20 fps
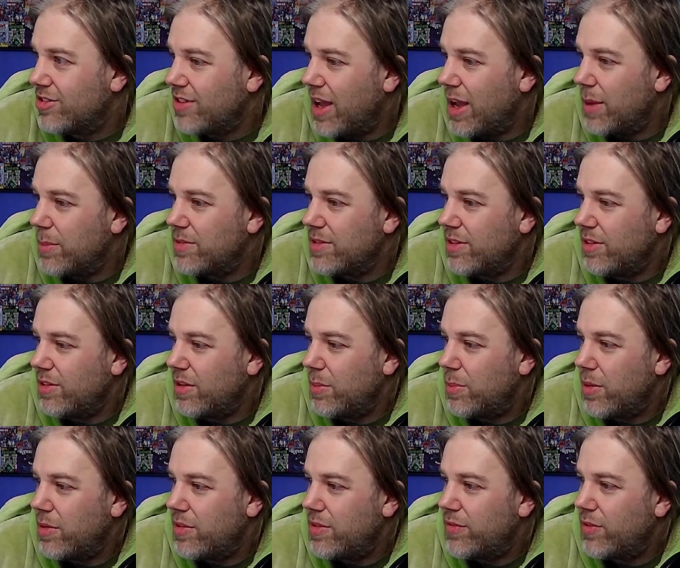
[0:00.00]
Absolutely
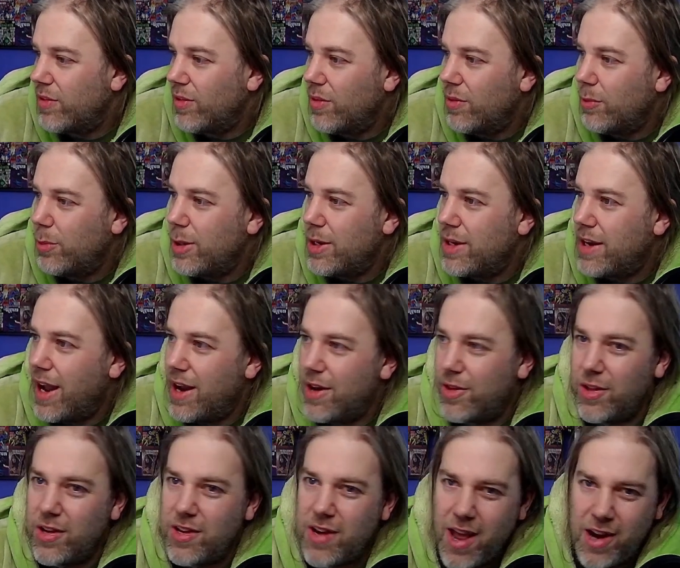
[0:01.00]
beautiful. We get
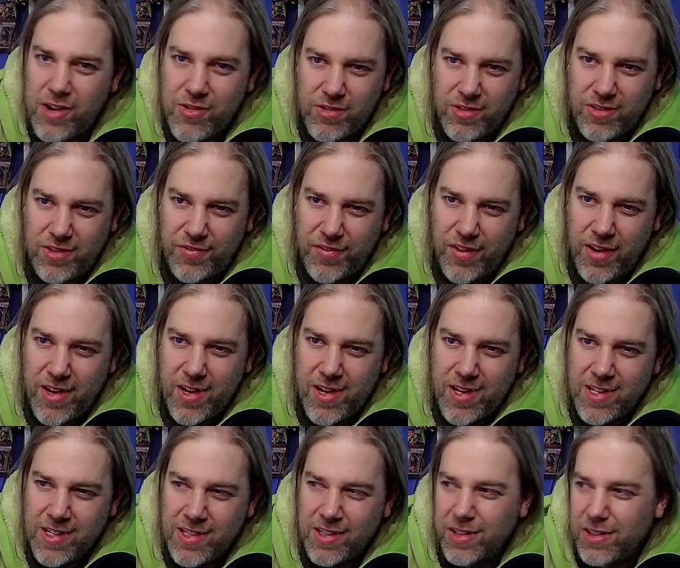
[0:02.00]
the
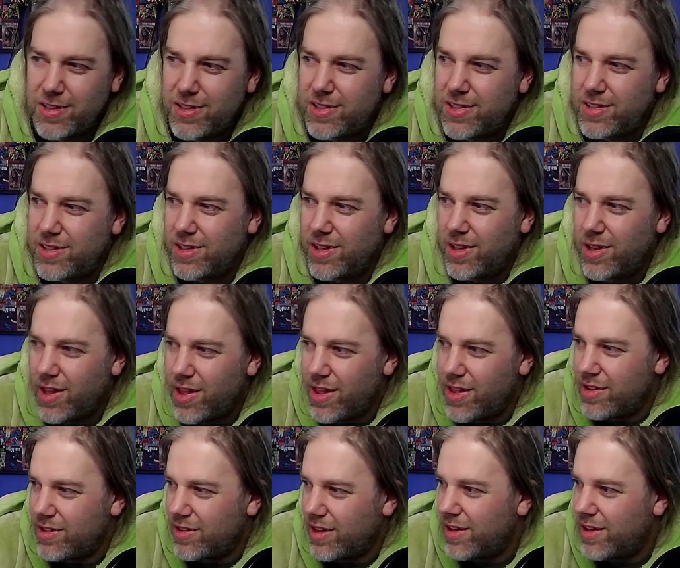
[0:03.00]
Necrosphinx,
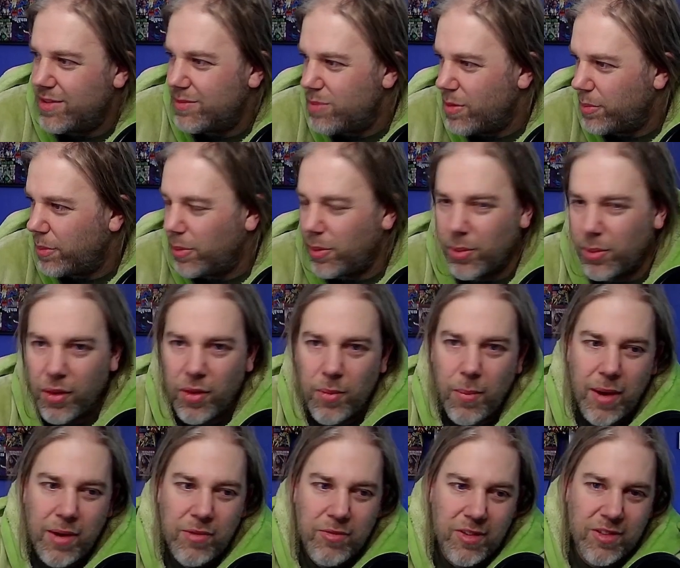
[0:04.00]
and probably one of the
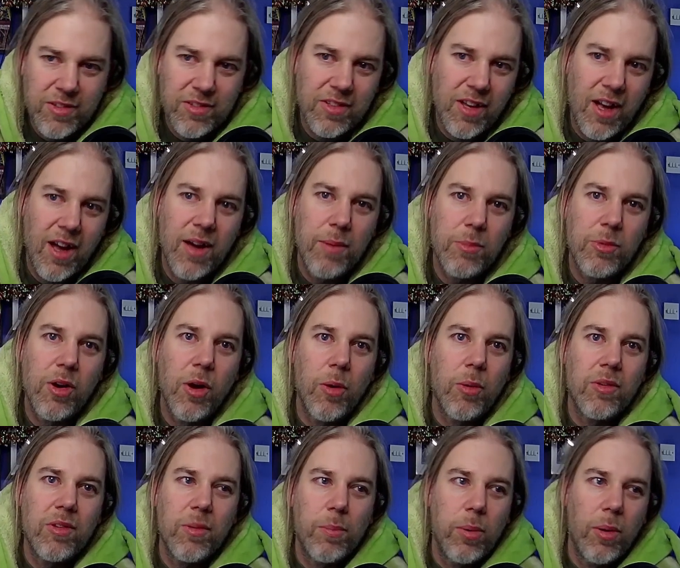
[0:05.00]
main reasons I'm
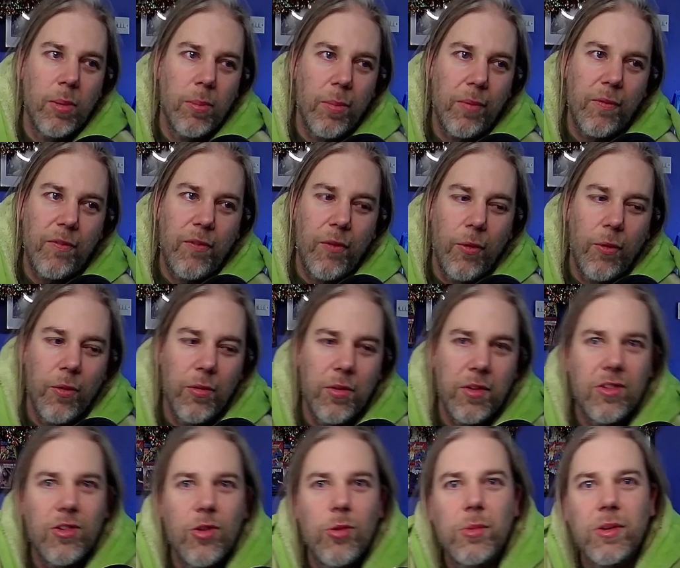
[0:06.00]
going to plump for the
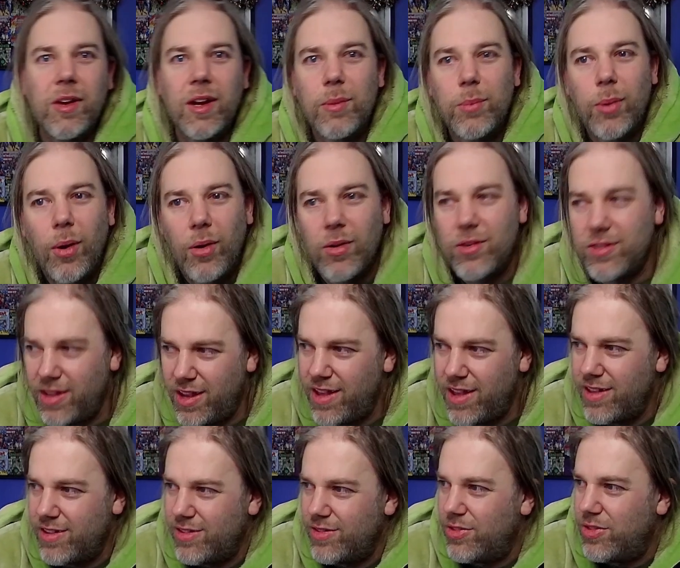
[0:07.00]
Tomb King box
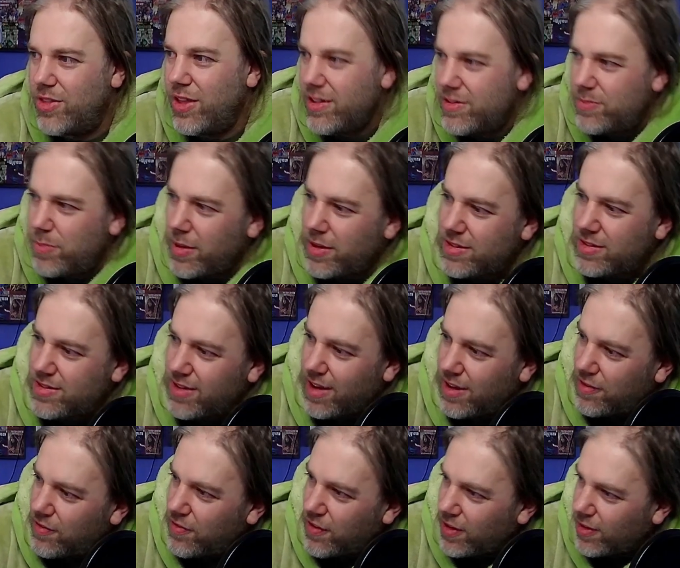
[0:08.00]
is this beast,
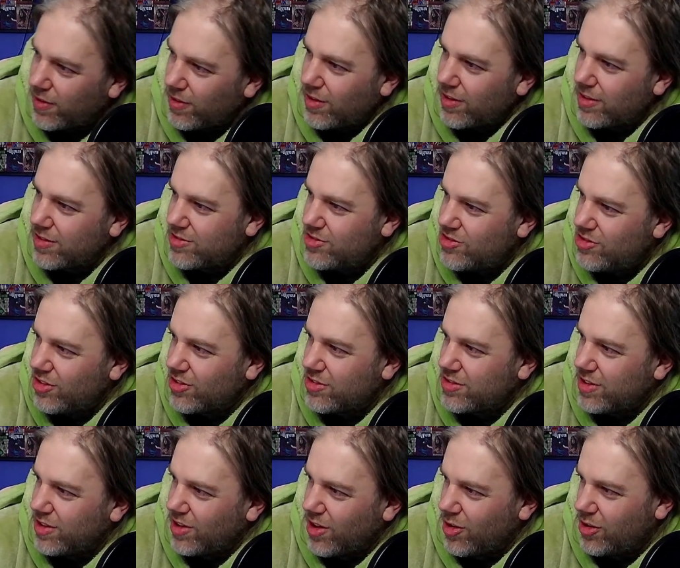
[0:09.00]
I feel, because
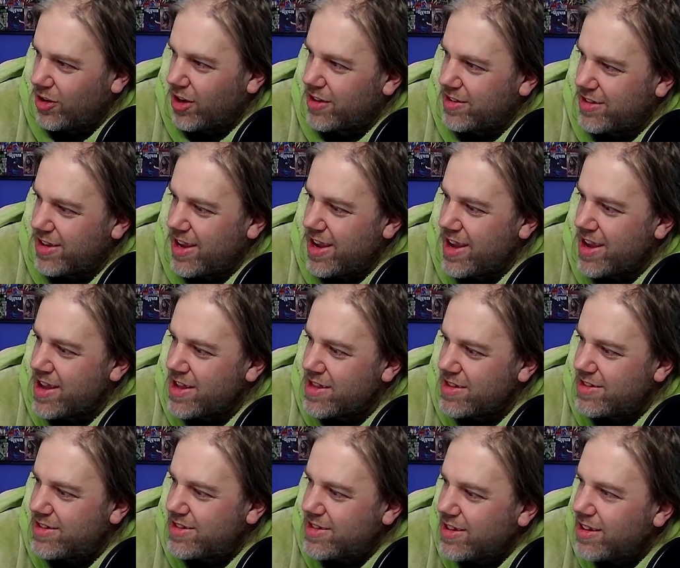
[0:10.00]
just look at
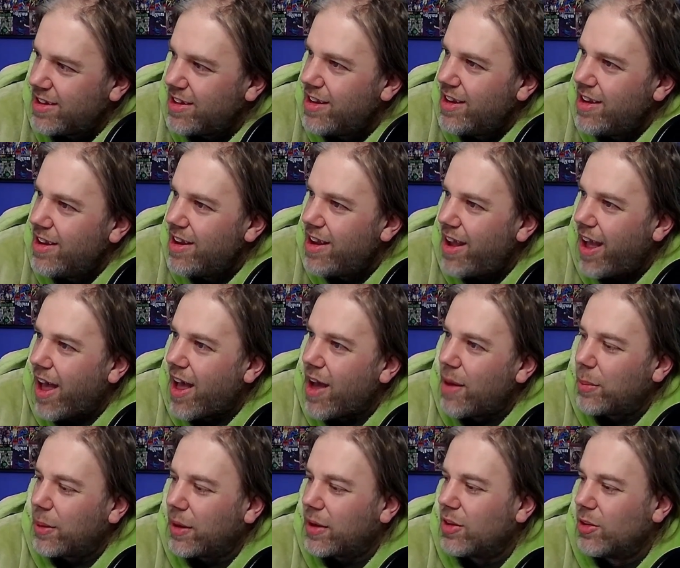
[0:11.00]
it.
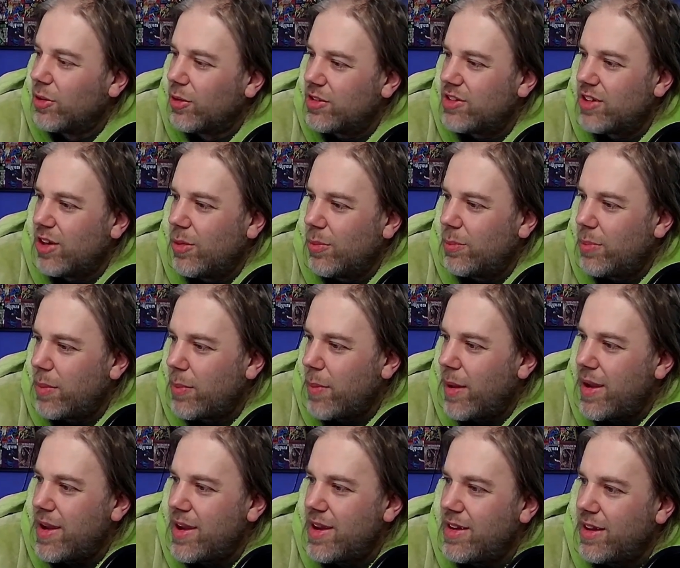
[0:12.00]
But it can also be
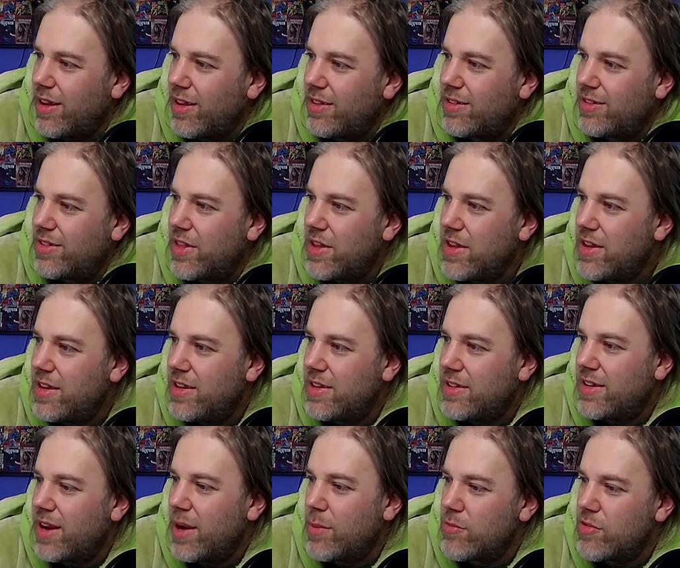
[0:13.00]
made as the
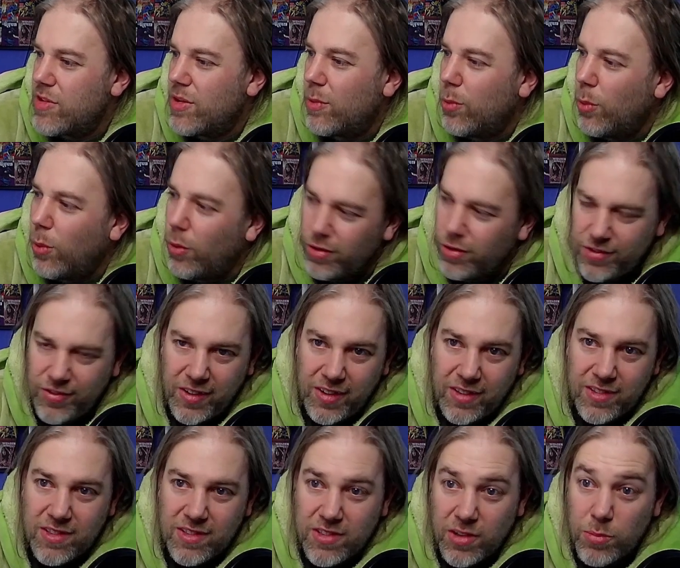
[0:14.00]
Kemrian War
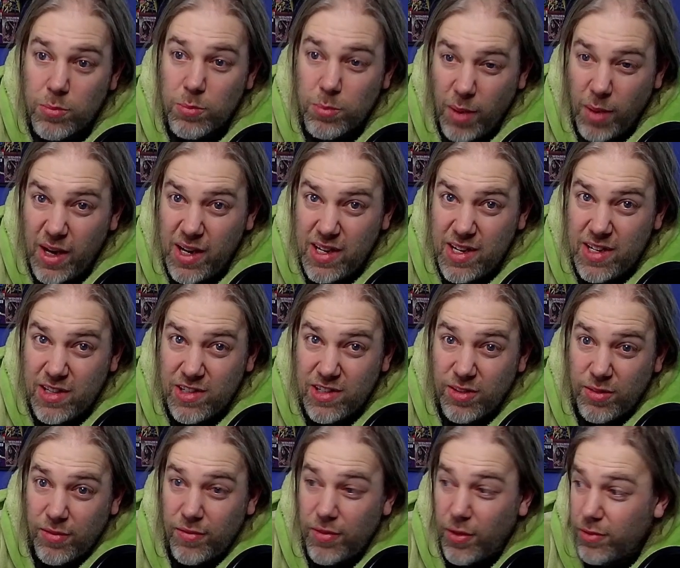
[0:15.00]
Sphinx, so might need
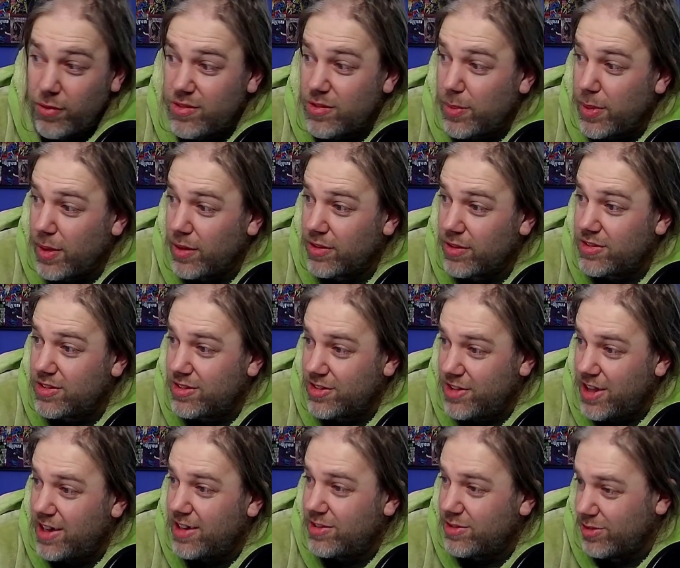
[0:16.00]
2 of those, to be honest, because
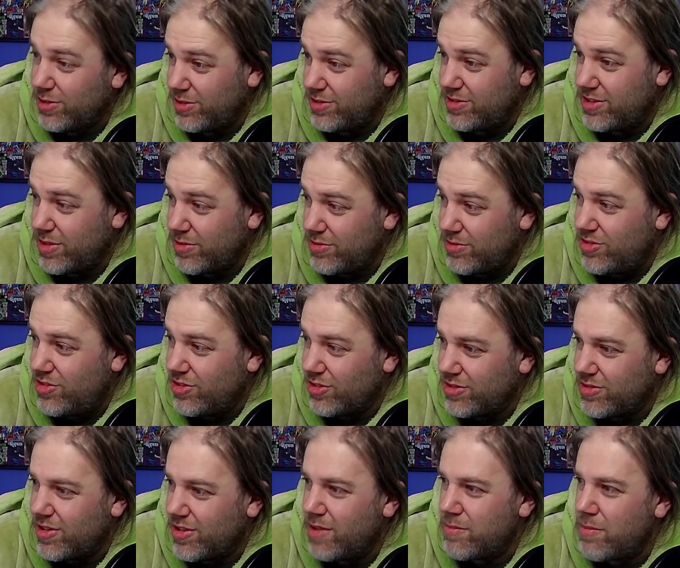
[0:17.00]
that is also
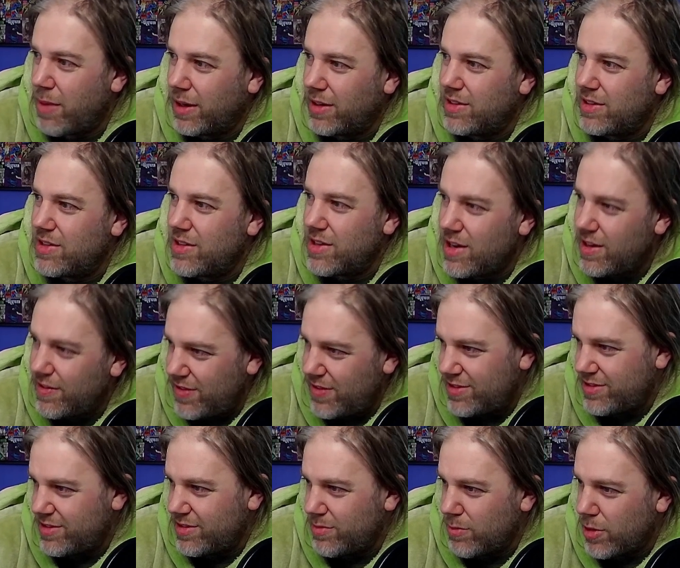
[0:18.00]
just a
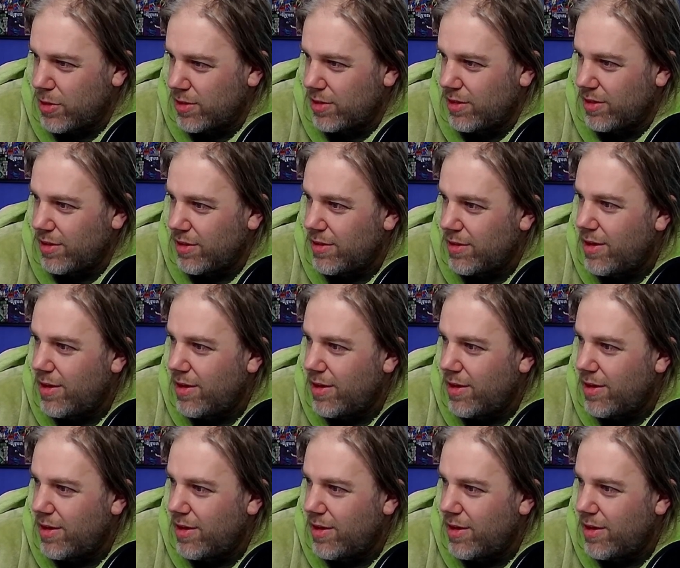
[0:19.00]
magnificent model.